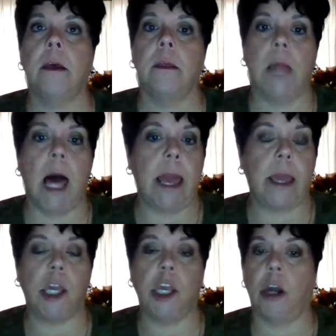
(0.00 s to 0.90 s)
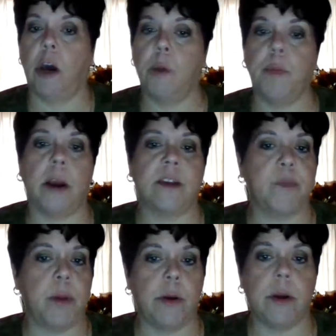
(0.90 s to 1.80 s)
Like, a
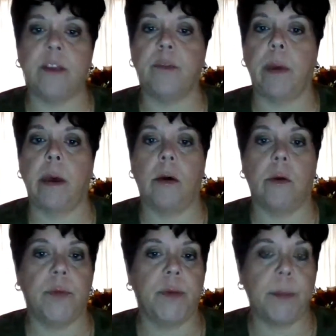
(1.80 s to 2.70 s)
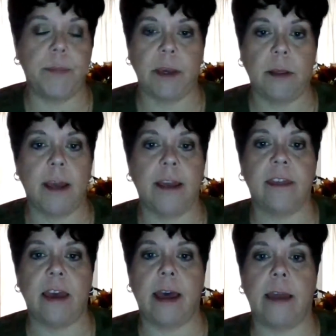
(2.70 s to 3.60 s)
prosperity spell, something like
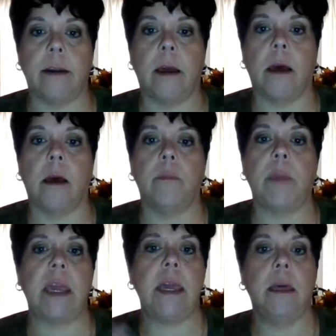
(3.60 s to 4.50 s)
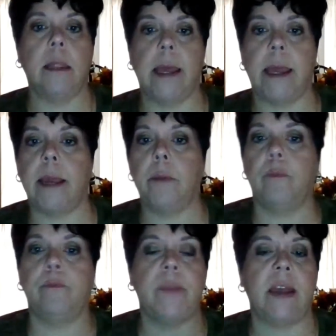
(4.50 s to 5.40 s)
that, healing,
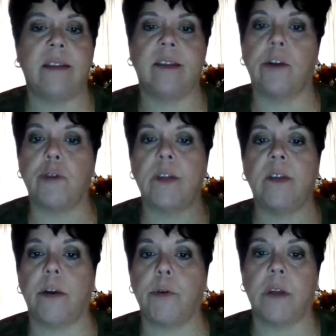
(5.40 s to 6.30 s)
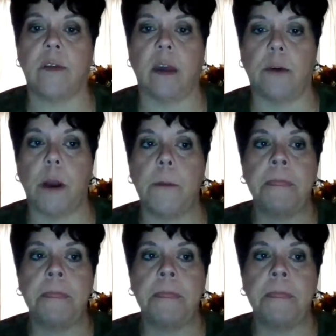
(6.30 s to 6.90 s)
etc., etc., etc.